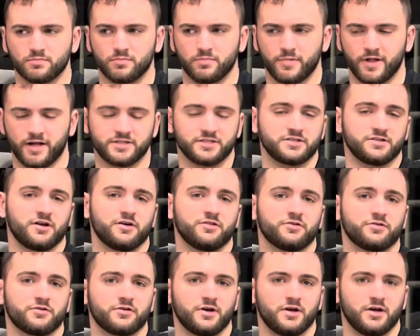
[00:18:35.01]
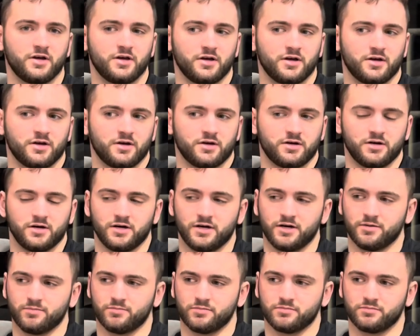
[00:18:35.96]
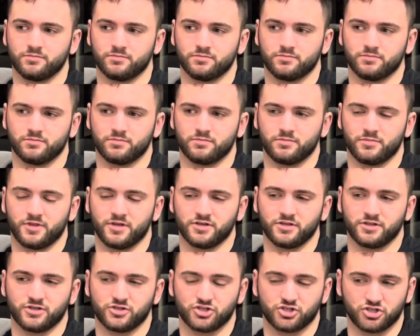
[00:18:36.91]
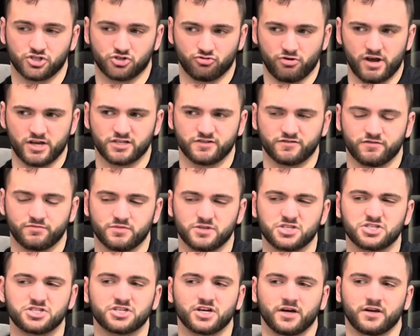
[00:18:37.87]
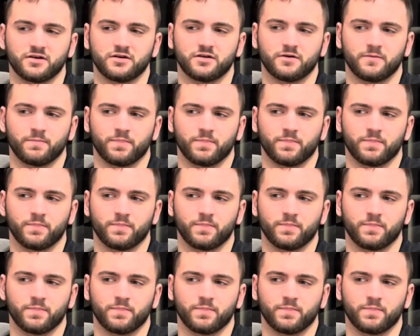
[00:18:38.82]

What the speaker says: That's another. The stress from the sun